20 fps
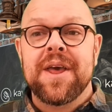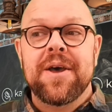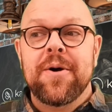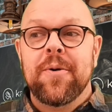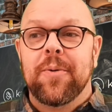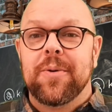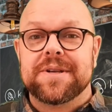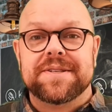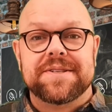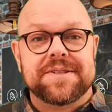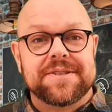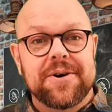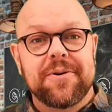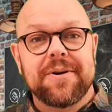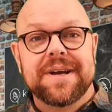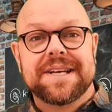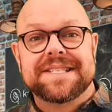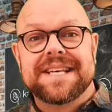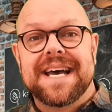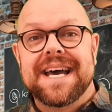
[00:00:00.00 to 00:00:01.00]
We're so
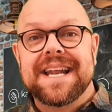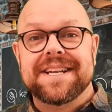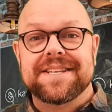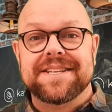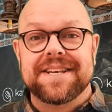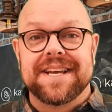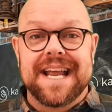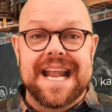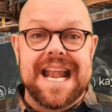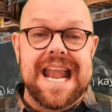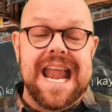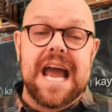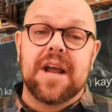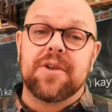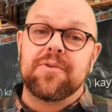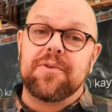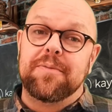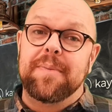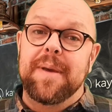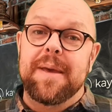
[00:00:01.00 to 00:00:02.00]
excited to connect
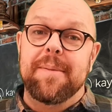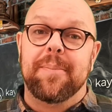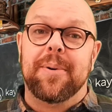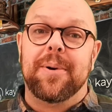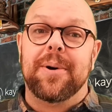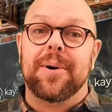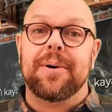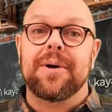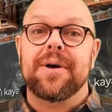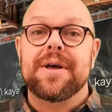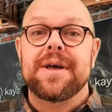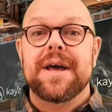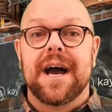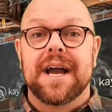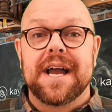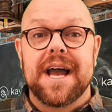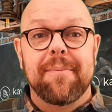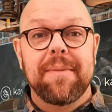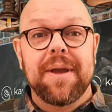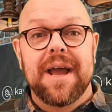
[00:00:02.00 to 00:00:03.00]
with people
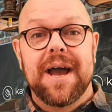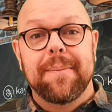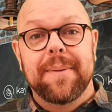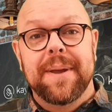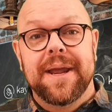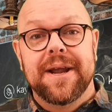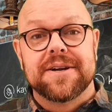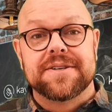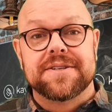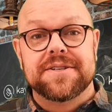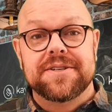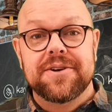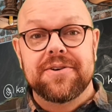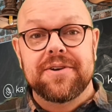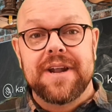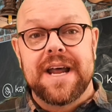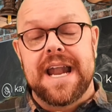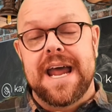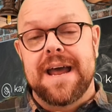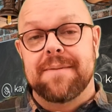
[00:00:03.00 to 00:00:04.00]
coming up here soon
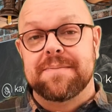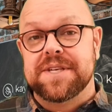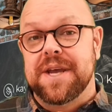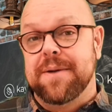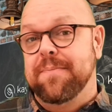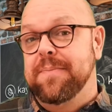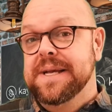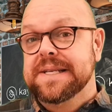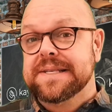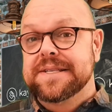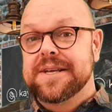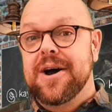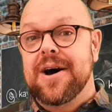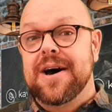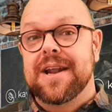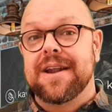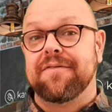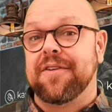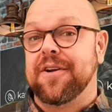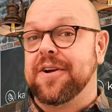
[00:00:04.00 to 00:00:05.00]
at MJ
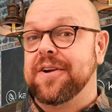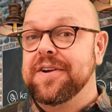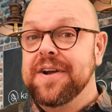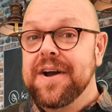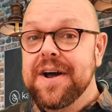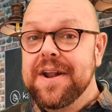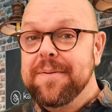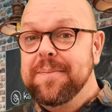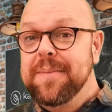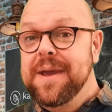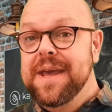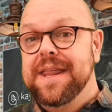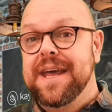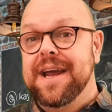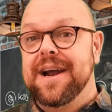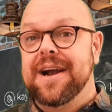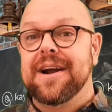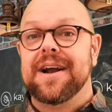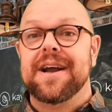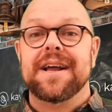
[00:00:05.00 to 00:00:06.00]
BizCon. If you're going to be
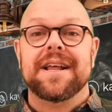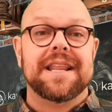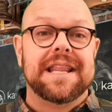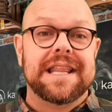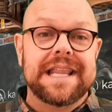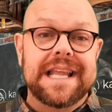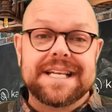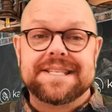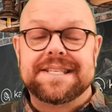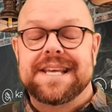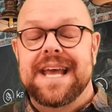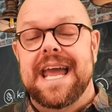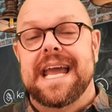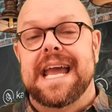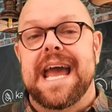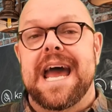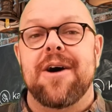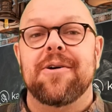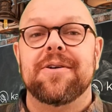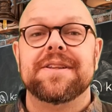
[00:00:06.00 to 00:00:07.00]
there, let's hang
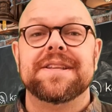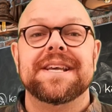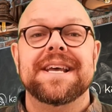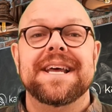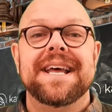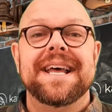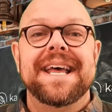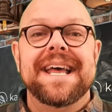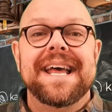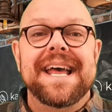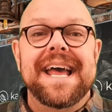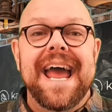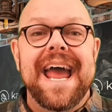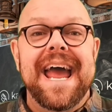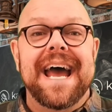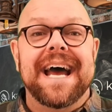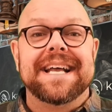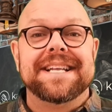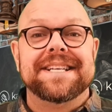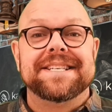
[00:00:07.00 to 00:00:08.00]
out.
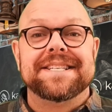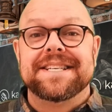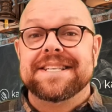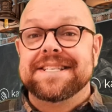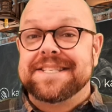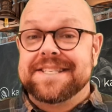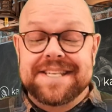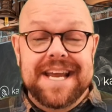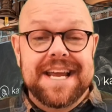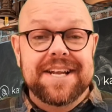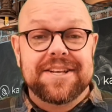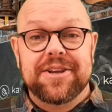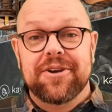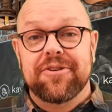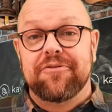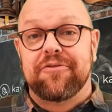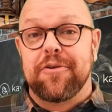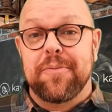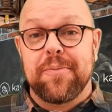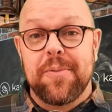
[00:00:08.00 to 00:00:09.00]
And stay
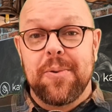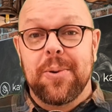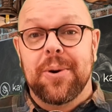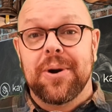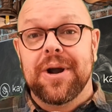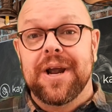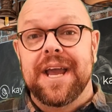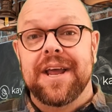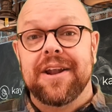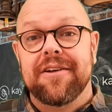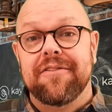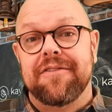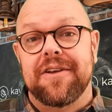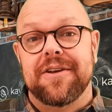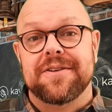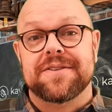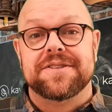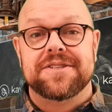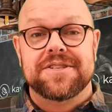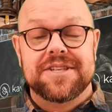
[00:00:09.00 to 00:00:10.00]
tuned for more
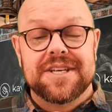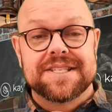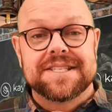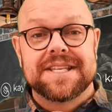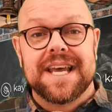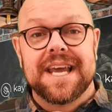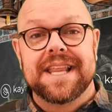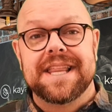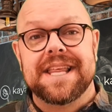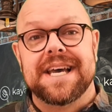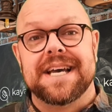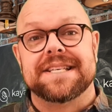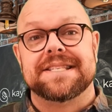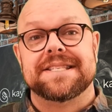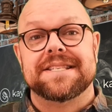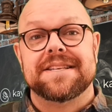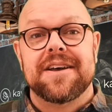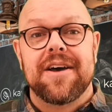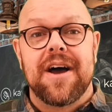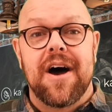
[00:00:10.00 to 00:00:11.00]
interviews just like
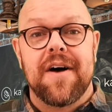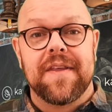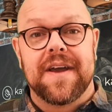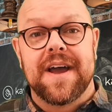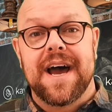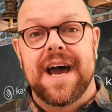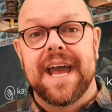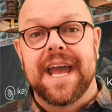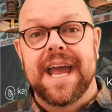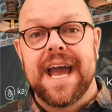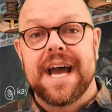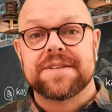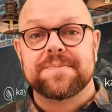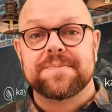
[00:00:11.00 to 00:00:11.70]
this on the KayaCast